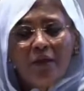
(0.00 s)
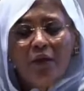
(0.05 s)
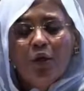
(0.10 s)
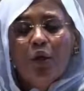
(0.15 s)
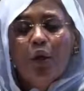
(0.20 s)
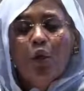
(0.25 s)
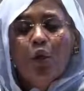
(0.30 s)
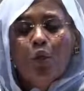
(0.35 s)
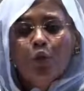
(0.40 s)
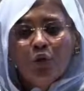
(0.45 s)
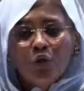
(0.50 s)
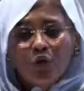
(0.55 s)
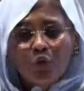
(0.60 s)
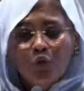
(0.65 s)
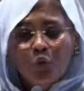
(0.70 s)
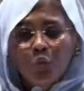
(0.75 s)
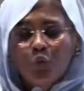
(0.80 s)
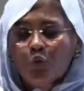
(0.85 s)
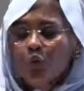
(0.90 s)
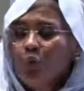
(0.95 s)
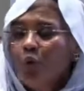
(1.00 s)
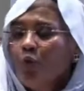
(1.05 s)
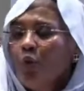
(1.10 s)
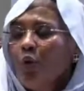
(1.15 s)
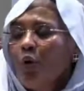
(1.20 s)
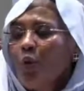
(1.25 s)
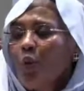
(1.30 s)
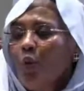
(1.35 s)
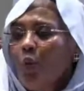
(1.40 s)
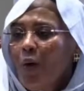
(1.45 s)
see a very,
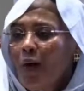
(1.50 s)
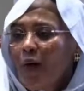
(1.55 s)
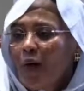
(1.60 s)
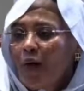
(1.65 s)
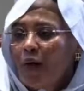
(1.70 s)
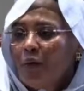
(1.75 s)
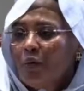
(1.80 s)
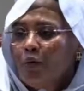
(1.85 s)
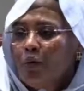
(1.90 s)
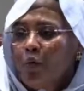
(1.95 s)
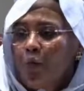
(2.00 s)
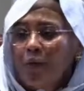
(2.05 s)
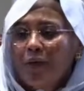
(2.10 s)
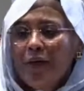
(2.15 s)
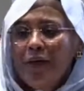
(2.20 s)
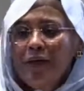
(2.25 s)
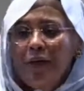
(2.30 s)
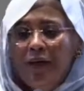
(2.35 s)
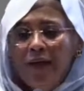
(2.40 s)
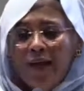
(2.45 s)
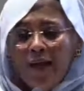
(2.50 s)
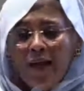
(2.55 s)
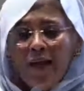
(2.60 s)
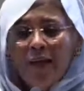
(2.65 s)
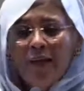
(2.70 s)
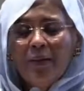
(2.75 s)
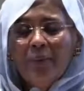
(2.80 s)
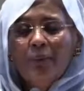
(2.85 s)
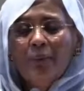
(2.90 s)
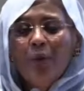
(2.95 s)
very important role in the
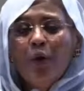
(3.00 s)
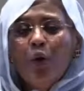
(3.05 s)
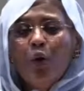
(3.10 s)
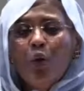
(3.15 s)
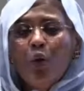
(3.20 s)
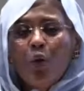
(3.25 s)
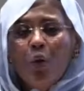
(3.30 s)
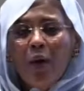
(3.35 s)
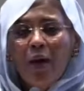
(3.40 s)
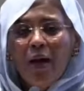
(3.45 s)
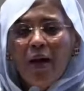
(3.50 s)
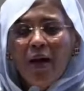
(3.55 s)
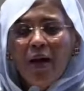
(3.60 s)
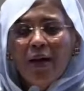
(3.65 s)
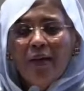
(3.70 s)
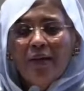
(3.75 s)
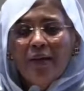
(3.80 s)
African Union,